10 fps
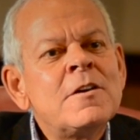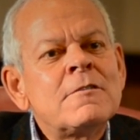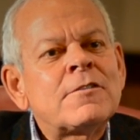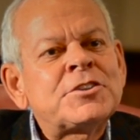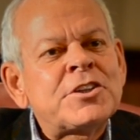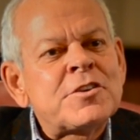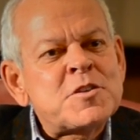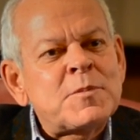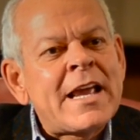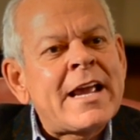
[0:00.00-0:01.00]
for
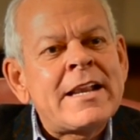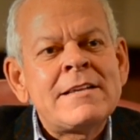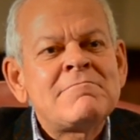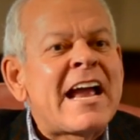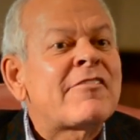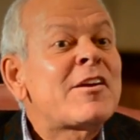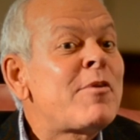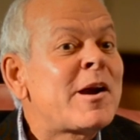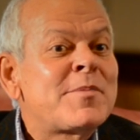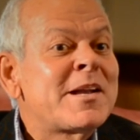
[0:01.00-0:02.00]
church planting
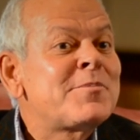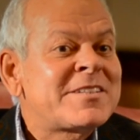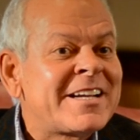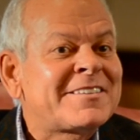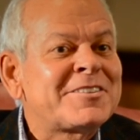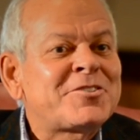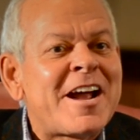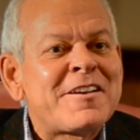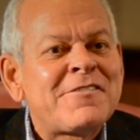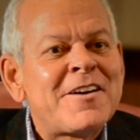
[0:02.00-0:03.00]
everywhere, but in particular
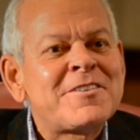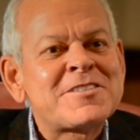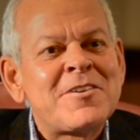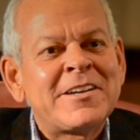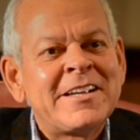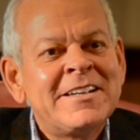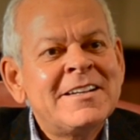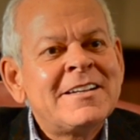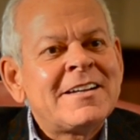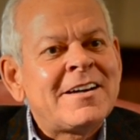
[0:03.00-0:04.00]
trying to focus on the
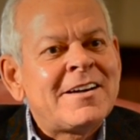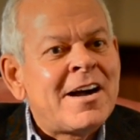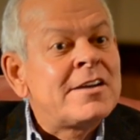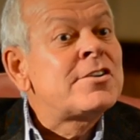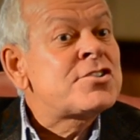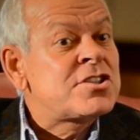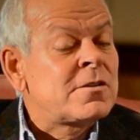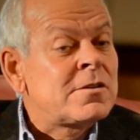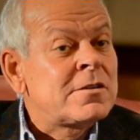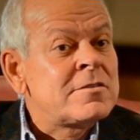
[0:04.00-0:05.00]

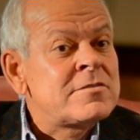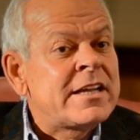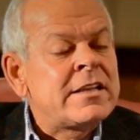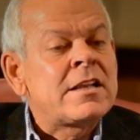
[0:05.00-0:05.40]
underserved and